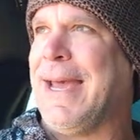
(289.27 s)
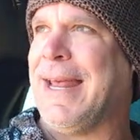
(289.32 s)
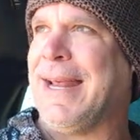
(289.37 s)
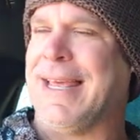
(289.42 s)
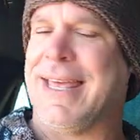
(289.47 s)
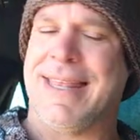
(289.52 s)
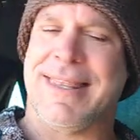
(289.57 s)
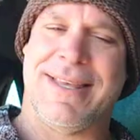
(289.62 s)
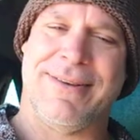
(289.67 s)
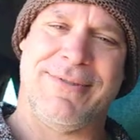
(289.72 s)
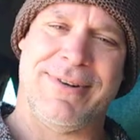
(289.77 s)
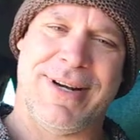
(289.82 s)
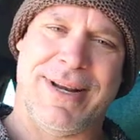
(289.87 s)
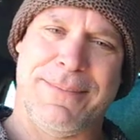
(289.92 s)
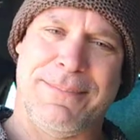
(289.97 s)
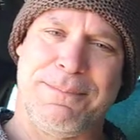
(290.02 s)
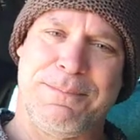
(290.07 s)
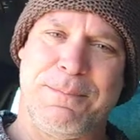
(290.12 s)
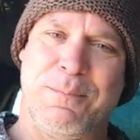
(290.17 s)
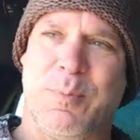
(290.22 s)
And I can't think of her
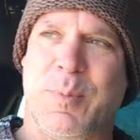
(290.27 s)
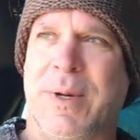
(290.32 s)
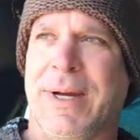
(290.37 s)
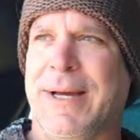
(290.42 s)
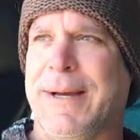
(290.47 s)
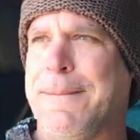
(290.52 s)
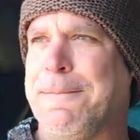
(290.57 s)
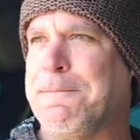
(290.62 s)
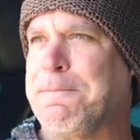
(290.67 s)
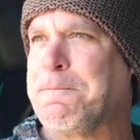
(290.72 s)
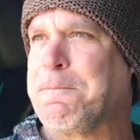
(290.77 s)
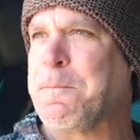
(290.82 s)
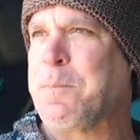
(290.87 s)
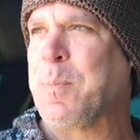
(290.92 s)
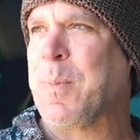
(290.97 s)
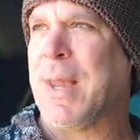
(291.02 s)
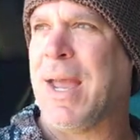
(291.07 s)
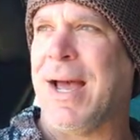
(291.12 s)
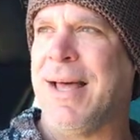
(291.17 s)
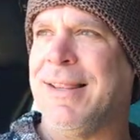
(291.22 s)
name. But
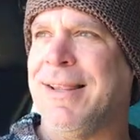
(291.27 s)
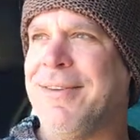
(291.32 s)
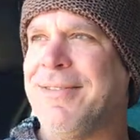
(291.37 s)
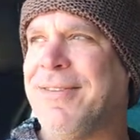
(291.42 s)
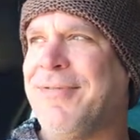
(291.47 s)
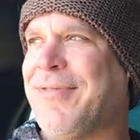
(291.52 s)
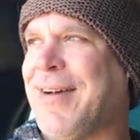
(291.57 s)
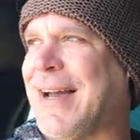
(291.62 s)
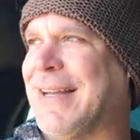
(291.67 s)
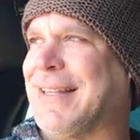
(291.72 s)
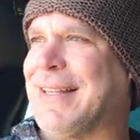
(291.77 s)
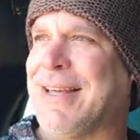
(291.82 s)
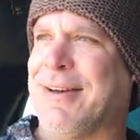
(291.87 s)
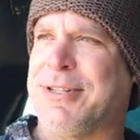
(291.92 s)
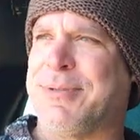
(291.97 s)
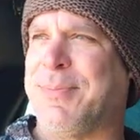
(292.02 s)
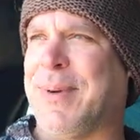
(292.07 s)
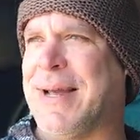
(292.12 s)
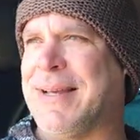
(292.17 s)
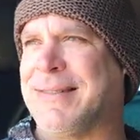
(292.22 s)
I love the fact that that
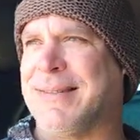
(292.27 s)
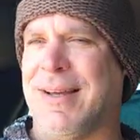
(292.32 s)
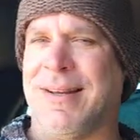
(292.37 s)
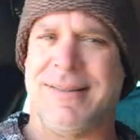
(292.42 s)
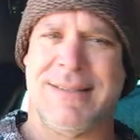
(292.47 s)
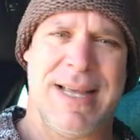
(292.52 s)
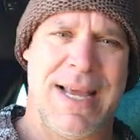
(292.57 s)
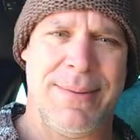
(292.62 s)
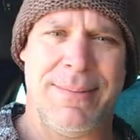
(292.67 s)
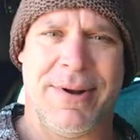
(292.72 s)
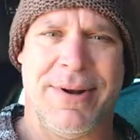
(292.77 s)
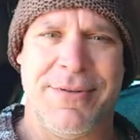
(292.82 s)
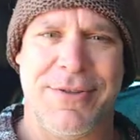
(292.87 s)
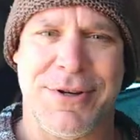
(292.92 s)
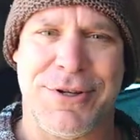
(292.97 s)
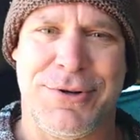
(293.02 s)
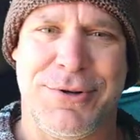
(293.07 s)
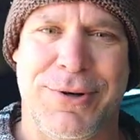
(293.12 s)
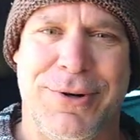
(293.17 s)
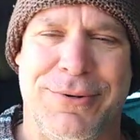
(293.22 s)
was based on Taming of
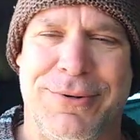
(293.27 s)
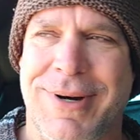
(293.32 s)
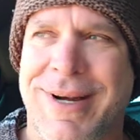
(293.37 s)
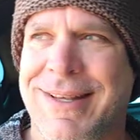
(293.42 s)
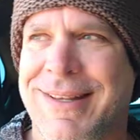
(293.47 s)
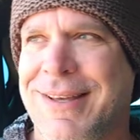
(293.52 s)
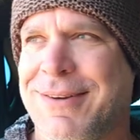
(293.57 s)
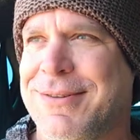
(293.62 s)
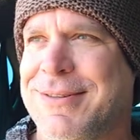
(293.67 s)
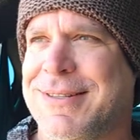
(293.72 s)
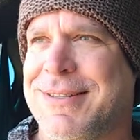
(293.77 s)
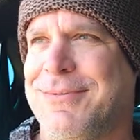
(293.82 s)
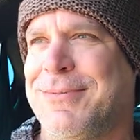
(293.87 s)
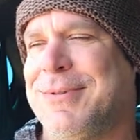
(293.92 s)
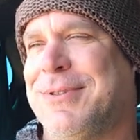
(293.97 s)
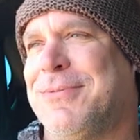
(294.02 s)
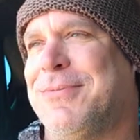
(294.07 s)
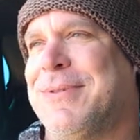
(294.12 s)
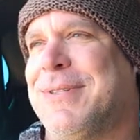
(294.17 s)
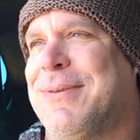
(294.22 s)
the Shrew, right? That was,
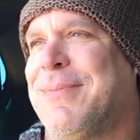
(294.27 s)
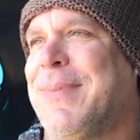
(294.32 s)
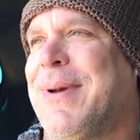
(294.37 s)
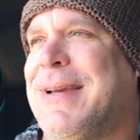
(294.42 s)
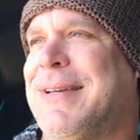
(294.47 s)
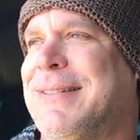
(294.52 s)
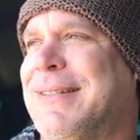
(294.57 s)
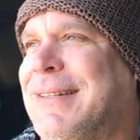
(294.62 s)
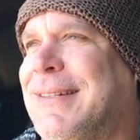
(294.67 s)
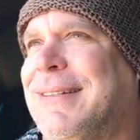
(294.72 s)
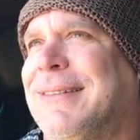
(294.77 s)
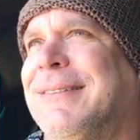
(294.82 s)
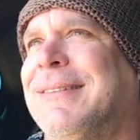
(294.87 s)
which was amazing.